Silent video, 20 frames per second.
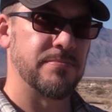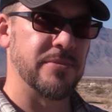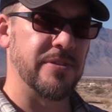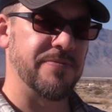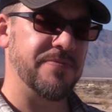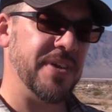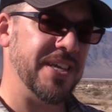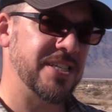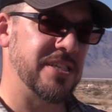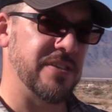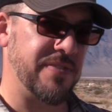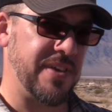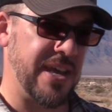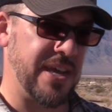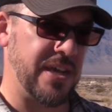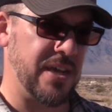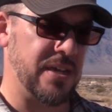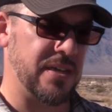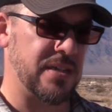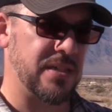defensive
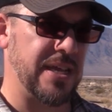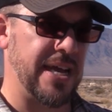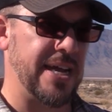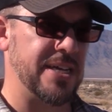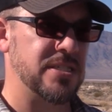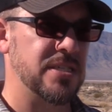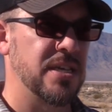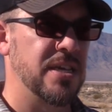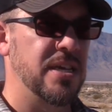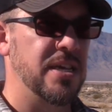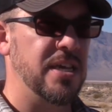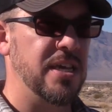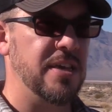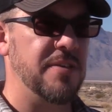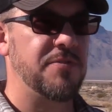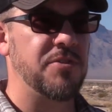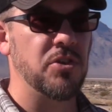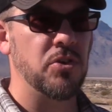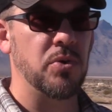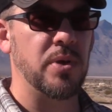handgun class
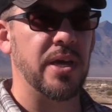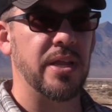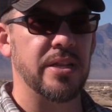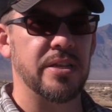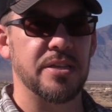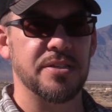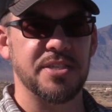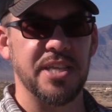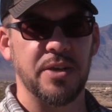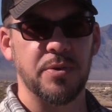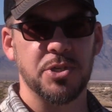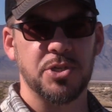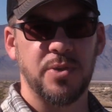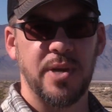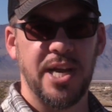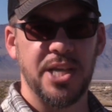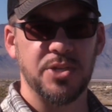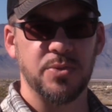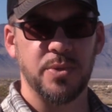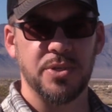if you get a distinguished
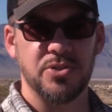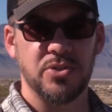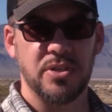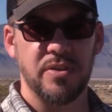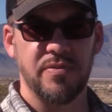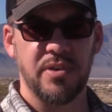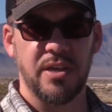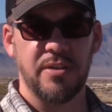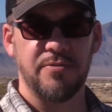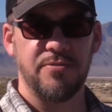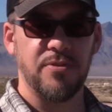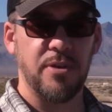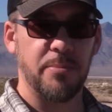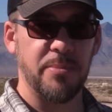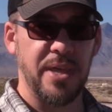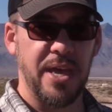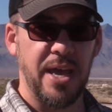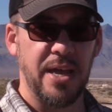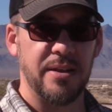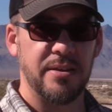graduate certificate
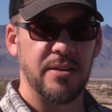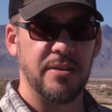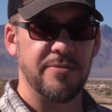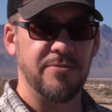from that